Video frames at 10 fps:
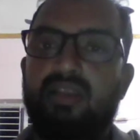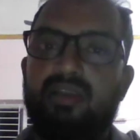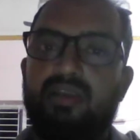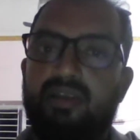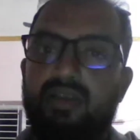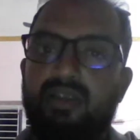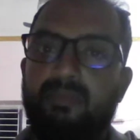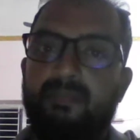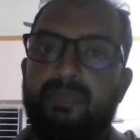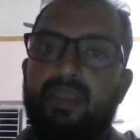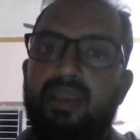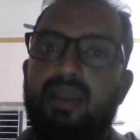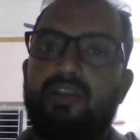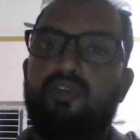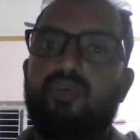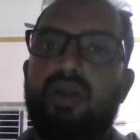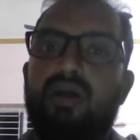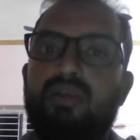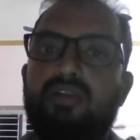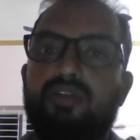delete. and you can't
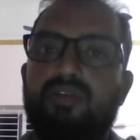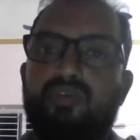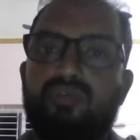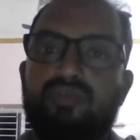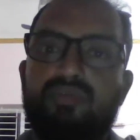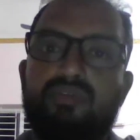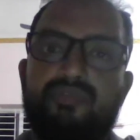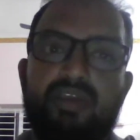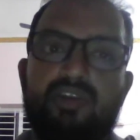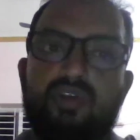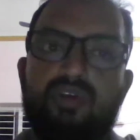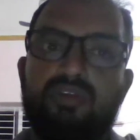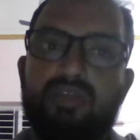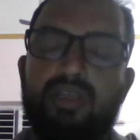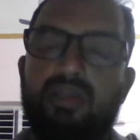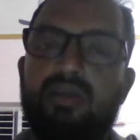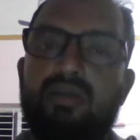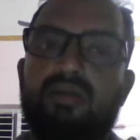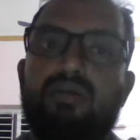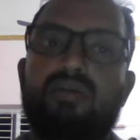use where clause in a
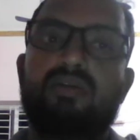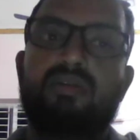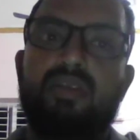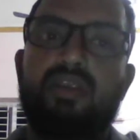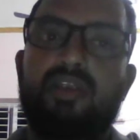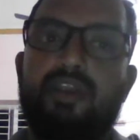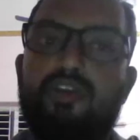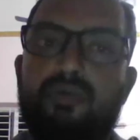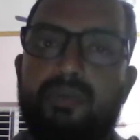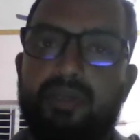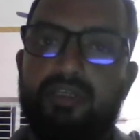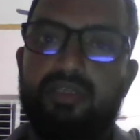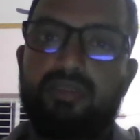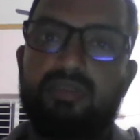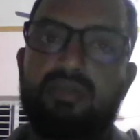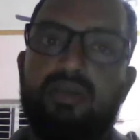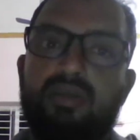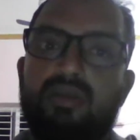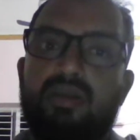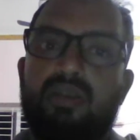truncate operations.
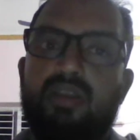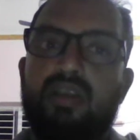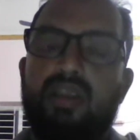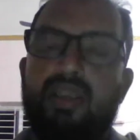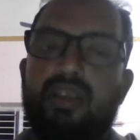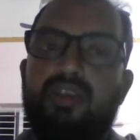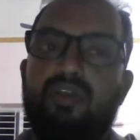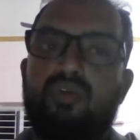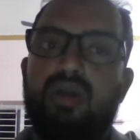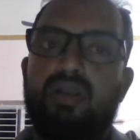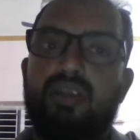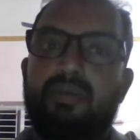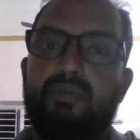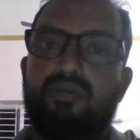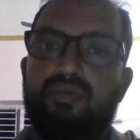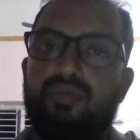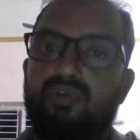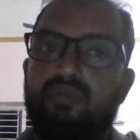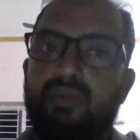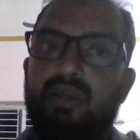Truncate you can't able to roll back,
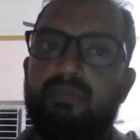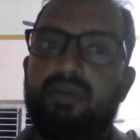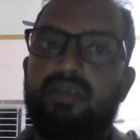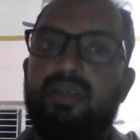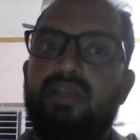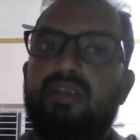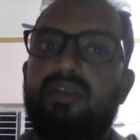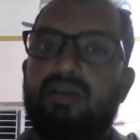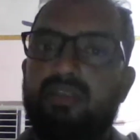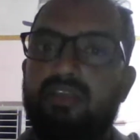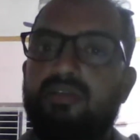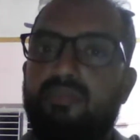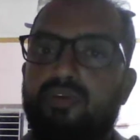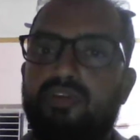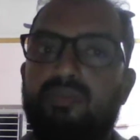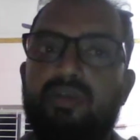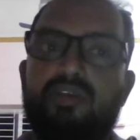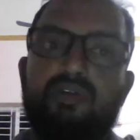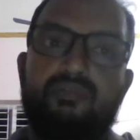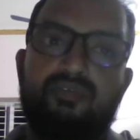but delete there is a possibility of
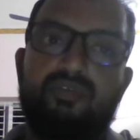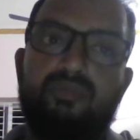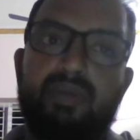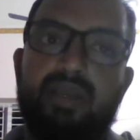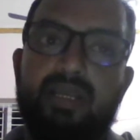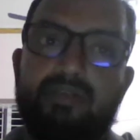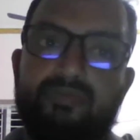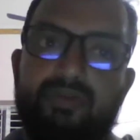rollback as well.